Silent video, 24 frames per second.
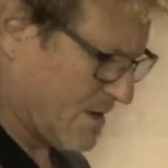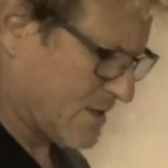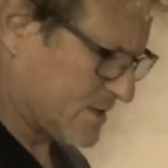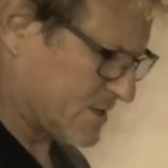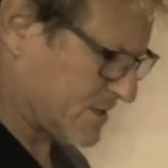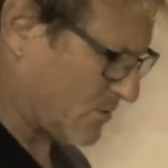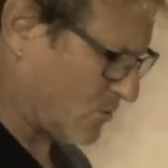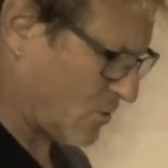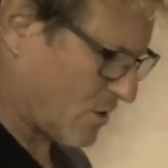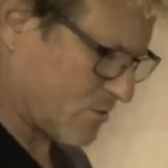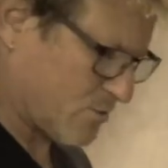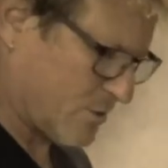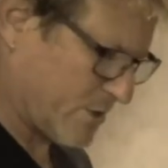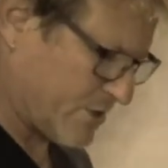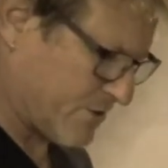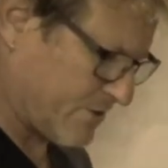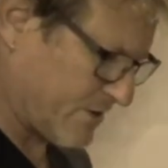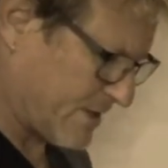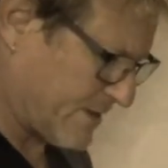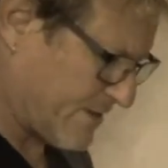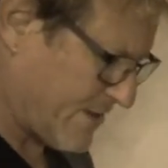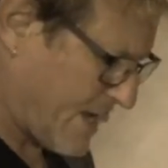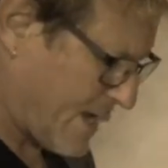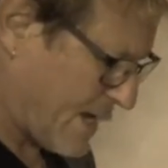So what we're
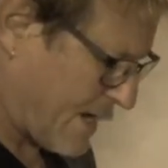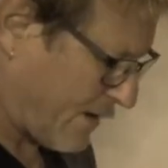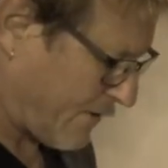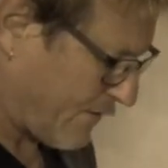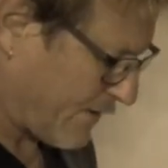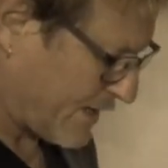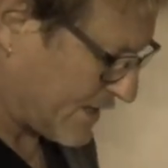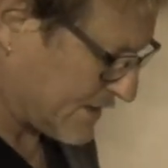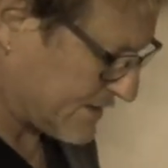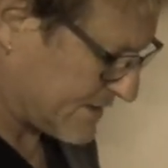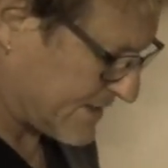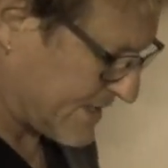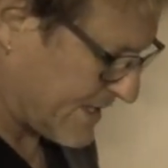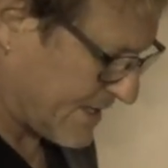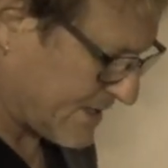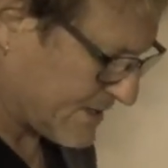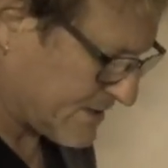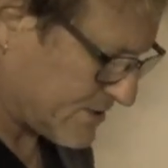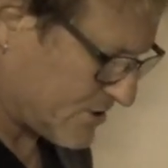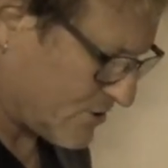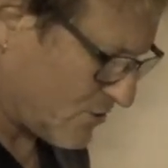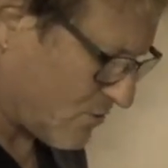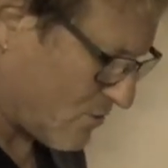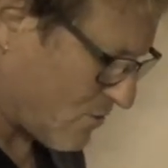doing there is,
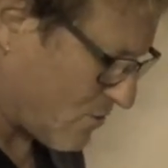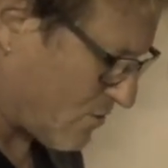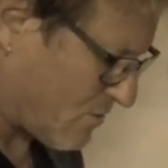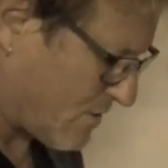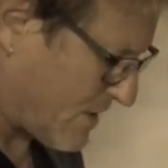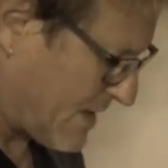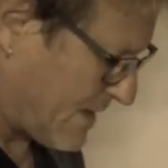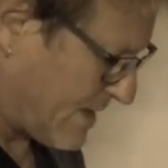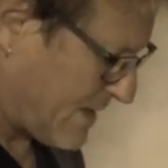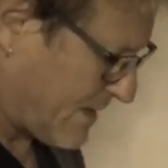here's your